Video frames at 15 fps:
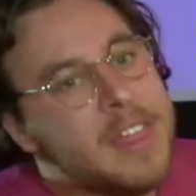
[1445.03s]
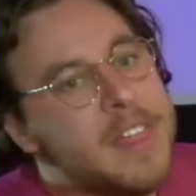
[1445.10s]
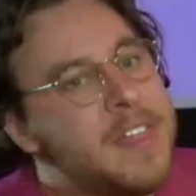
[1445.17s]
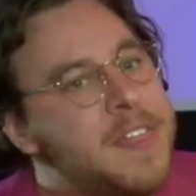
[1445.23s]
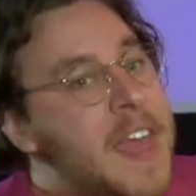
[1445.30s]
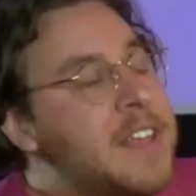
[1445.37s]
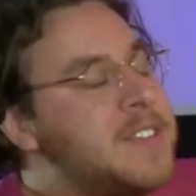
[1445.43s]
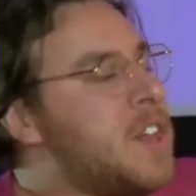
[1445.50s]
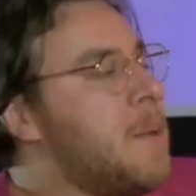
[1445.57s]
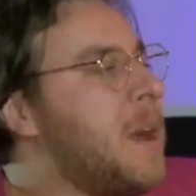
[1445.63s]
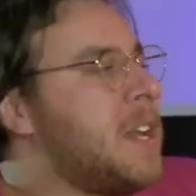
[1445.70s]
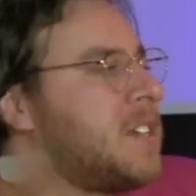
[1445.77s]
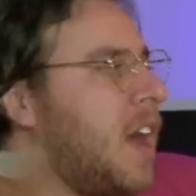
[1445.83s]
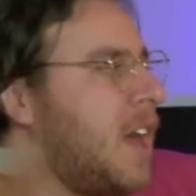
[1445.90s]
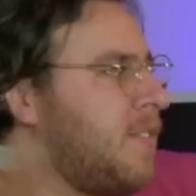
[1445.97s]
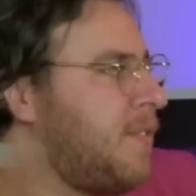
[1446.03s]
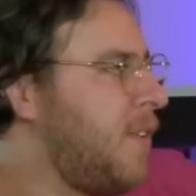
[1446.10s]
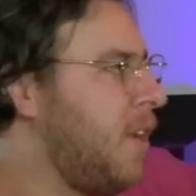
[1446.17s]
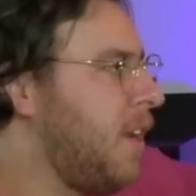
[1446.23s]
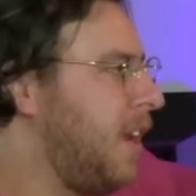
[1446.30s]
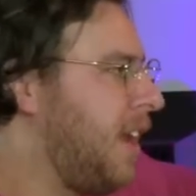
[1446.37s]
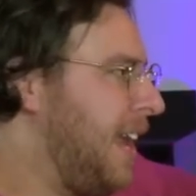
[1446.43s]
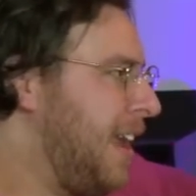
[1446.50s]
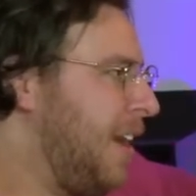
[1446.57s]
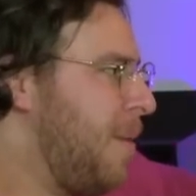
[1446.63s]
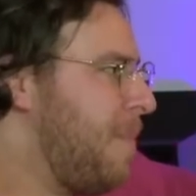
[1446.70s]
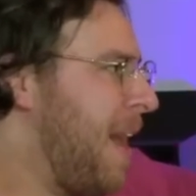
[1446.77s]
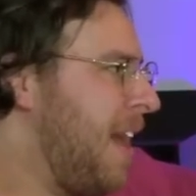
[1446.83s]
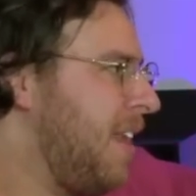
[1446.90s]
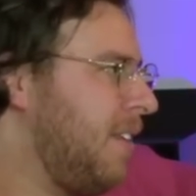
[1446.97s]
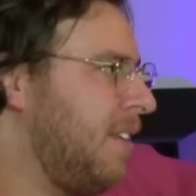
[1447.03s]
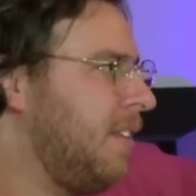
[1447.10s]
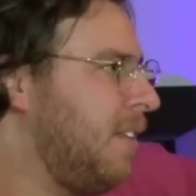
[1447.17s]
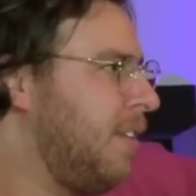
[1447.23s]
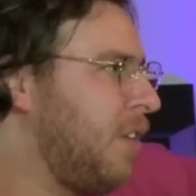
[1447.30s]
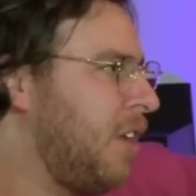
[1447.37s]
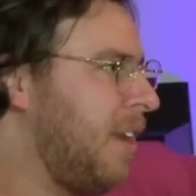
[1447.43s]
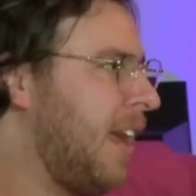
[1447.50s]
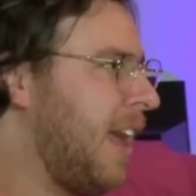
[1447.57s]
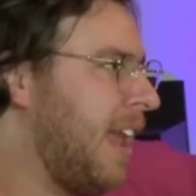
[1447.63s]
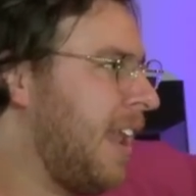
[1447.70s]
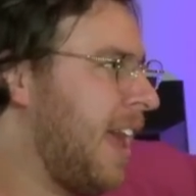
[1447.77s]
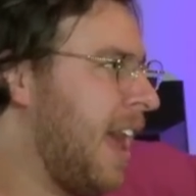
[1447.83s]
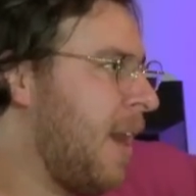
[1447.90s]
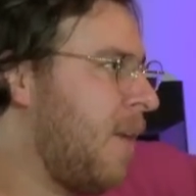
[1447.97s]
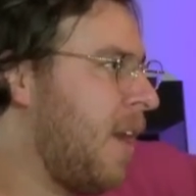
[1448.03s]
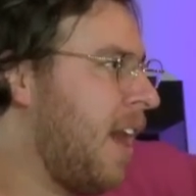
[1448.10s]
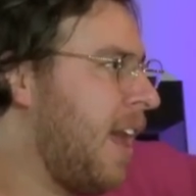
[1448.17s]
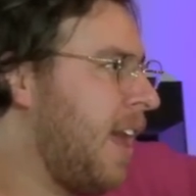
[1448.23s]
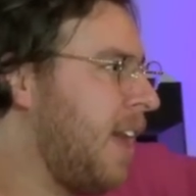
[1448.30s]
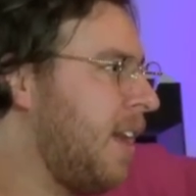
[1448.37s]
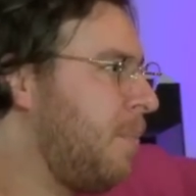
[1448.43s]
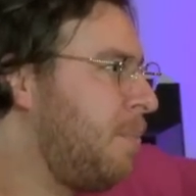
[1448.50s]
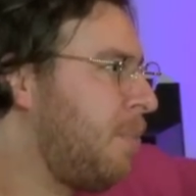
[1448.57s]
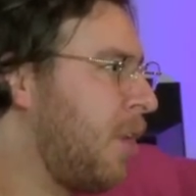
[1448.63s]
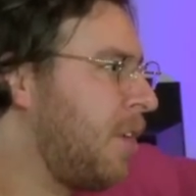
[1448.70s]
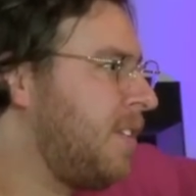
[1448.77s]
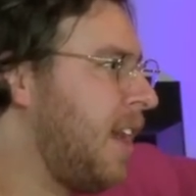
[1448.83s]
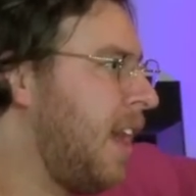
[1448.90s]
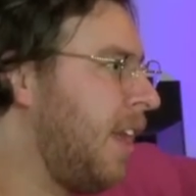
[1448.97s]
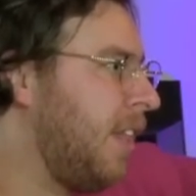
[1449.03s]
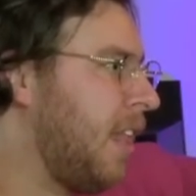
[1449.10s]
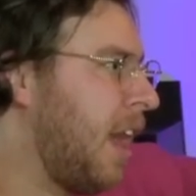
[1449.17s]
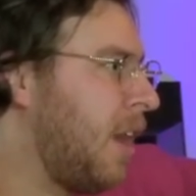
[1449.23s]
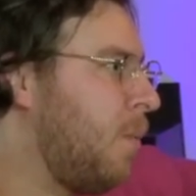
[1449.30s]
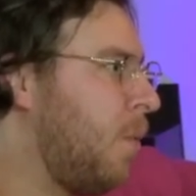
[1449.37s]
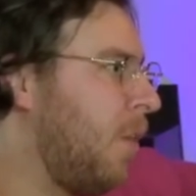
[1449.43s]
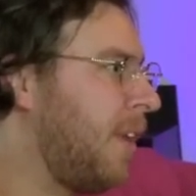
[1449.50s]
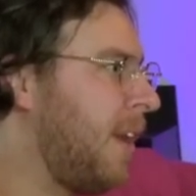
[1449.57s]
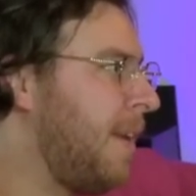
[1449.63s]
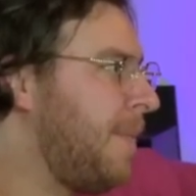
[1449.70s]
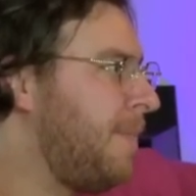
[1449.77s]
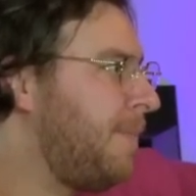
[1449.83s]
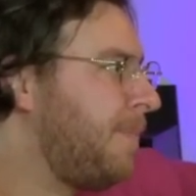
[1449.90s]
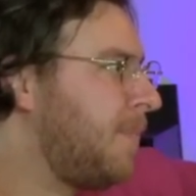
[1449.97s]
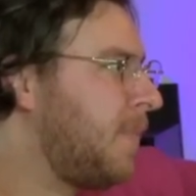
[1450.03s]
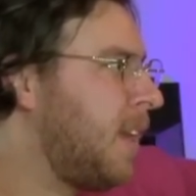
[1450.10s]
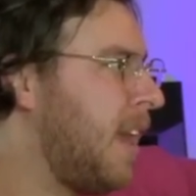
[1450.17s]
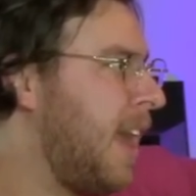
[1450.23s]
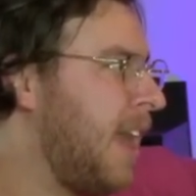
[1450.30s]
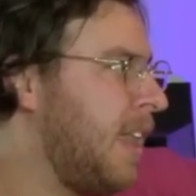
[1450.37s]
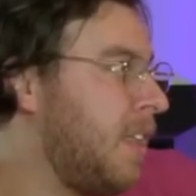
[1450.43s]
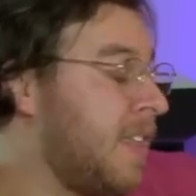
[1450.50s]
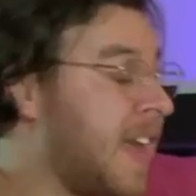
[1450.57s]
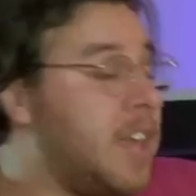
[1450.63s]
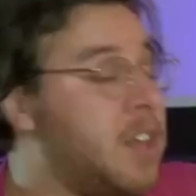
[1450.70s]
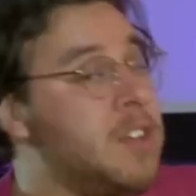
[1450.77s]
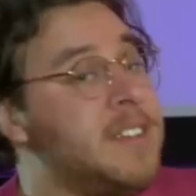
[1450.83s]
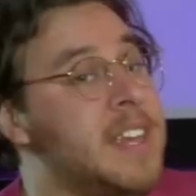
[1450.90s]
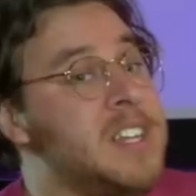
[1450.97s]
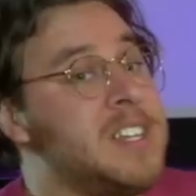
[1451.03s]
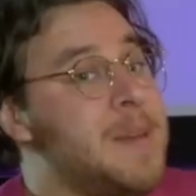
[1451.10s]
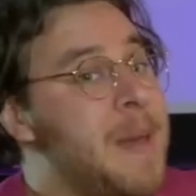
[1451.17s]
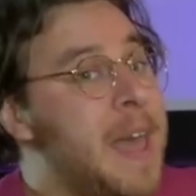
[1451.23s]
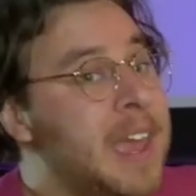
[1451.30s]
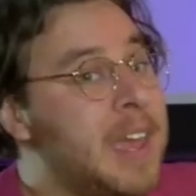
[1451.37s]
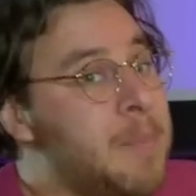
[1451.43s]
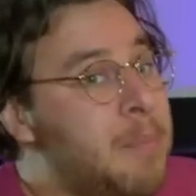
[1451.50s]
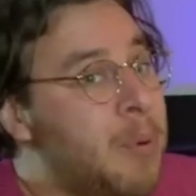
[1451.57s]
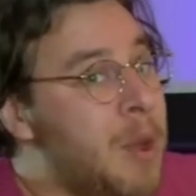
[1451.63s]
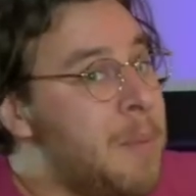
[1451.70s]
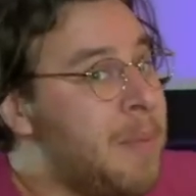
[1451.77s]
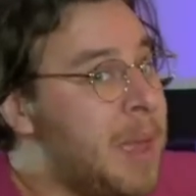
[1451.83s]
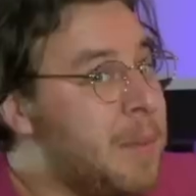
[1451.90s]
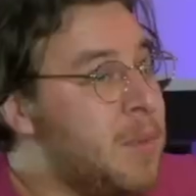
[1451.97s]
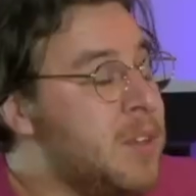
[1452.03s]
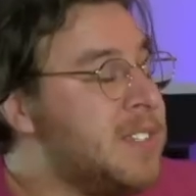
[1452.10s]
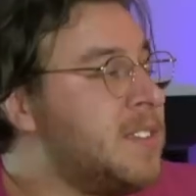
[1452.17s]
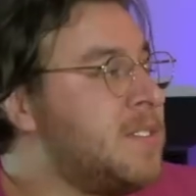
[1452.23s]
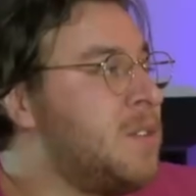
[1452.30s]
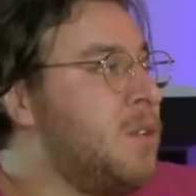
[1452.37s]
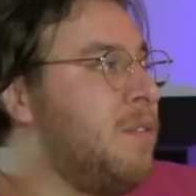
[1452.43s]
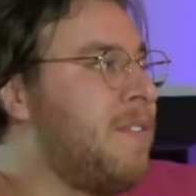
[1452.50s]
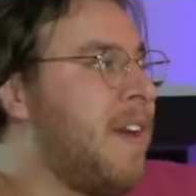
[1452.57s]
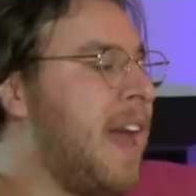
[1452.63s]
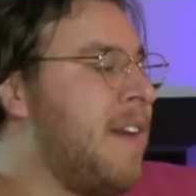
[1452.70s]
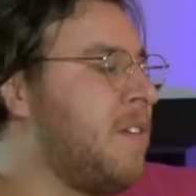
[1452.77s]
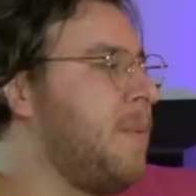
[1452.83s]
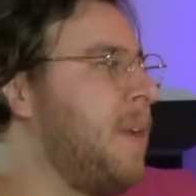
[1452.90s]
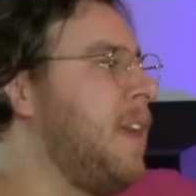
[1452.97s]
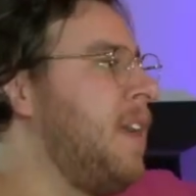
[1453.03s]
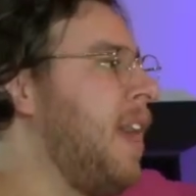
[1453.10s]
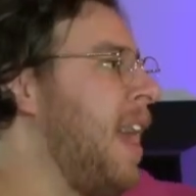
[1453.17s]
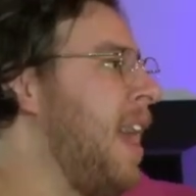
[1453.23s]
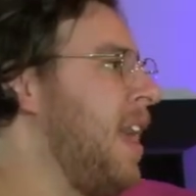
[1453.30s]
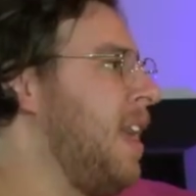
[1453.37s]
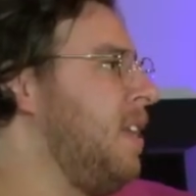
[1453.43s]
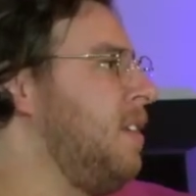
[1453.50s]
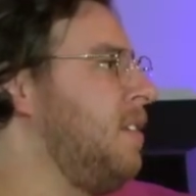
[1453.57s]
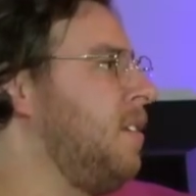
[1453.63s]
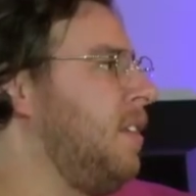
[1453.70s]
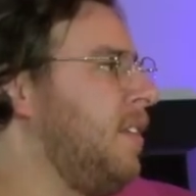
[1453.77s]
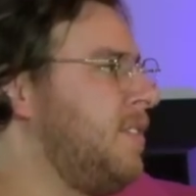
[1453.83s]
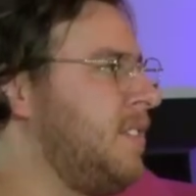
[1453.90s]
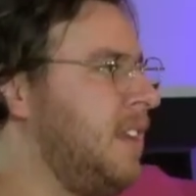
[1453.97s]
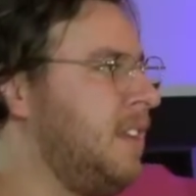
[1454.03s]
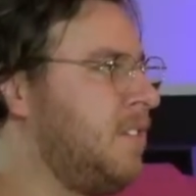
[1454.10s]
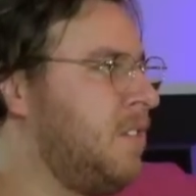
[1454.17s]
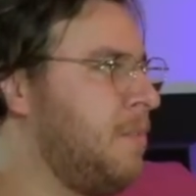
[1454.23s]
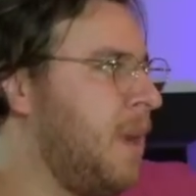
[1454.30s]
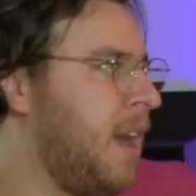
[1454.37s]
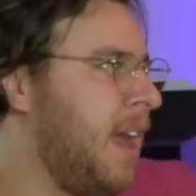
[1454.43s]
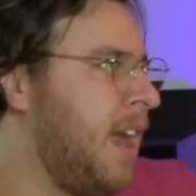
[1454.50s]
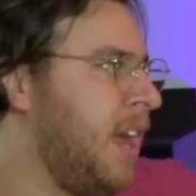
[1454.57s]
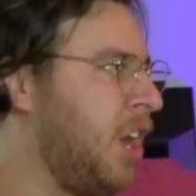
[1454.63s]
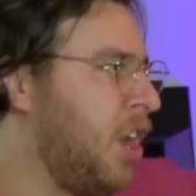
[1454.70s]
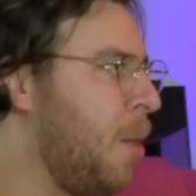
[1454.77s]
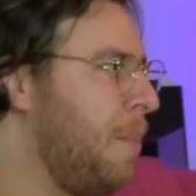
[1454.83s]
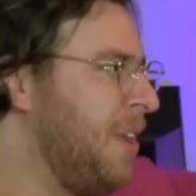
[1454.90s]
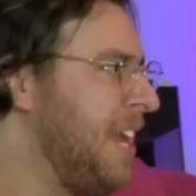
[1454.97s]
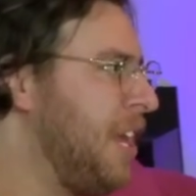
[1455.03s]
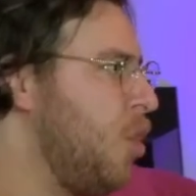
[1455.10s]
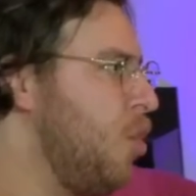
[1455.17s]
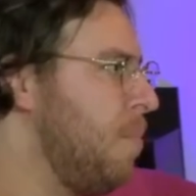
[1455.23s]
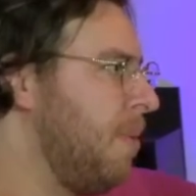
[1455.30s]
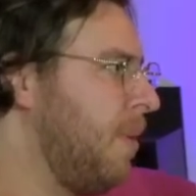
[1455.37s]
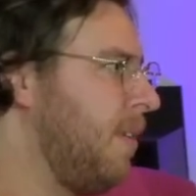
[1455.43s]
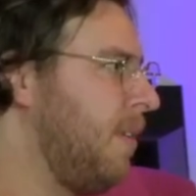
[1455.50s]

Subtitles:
Thanks so much, guys, for kicking about and looking at how I broke down Like Water. And thank you DJ Mag and Point Blank Music School for having me and listening to my gobbledygook.